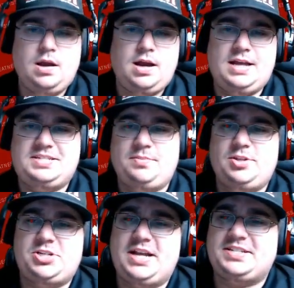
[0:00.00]
Sim in
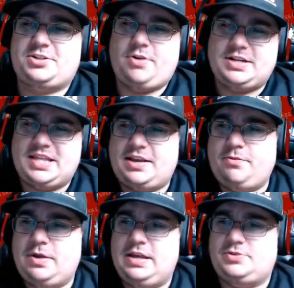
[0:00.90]
the chat says, crazy thing
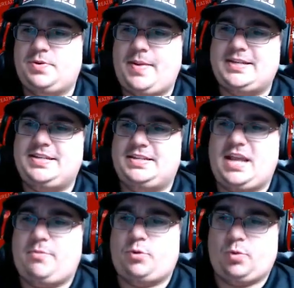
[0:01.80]
is we may see this
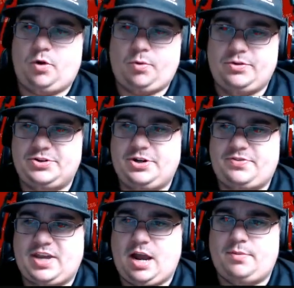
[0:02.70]
game in the real world this year if
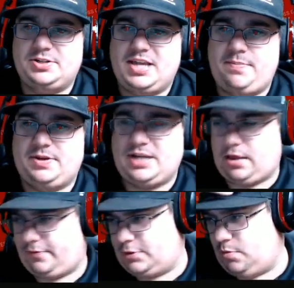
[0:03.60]
the Cowboys keep it
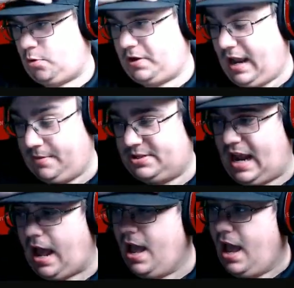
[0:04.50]
together for 2 more games.
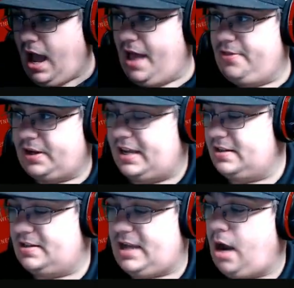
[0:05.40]
Yeah, the
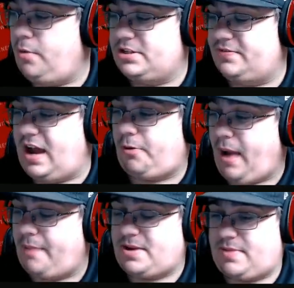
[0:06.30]
Cowboys have not
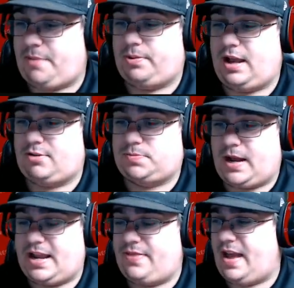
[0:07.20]
wrapped up that playoff
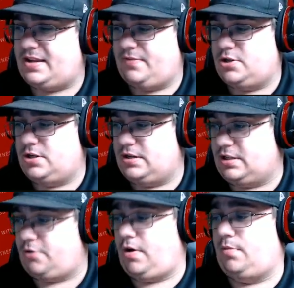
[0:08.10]
spot yet. That division is
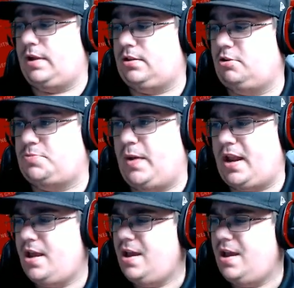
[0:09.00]
incredibly close, but